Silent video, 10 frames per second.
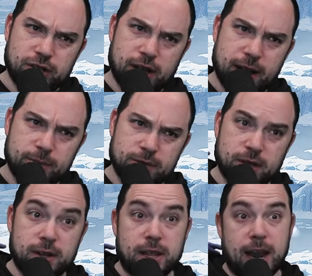gems,
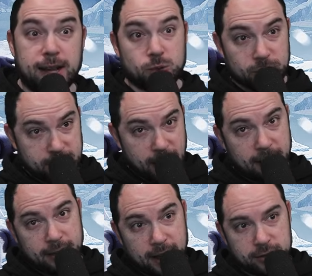and the next one's
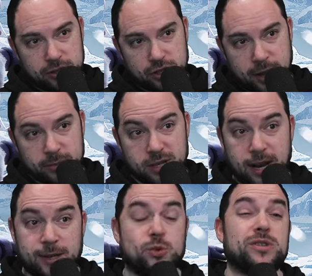10,000 gems, the
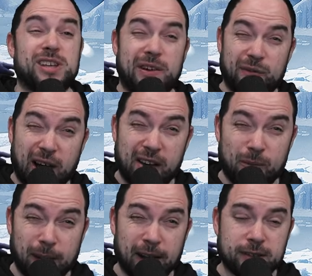next one's like
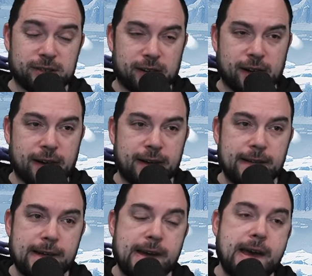$5, all right?
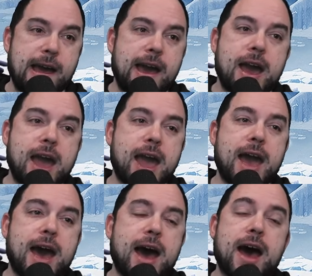
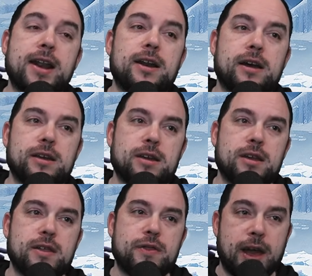And
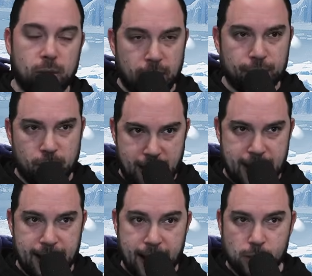they run for
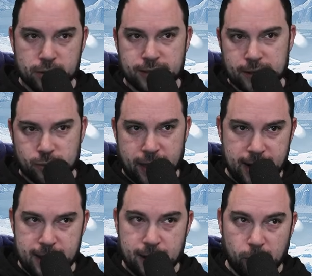8 hours. That's where that
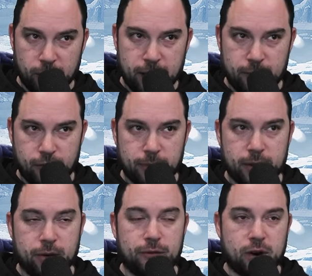8 number came from.
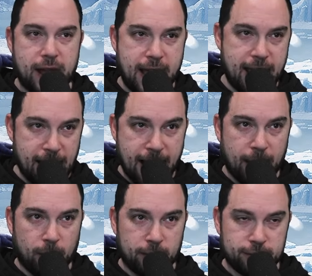They run for 8
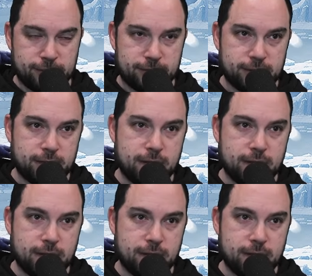hours,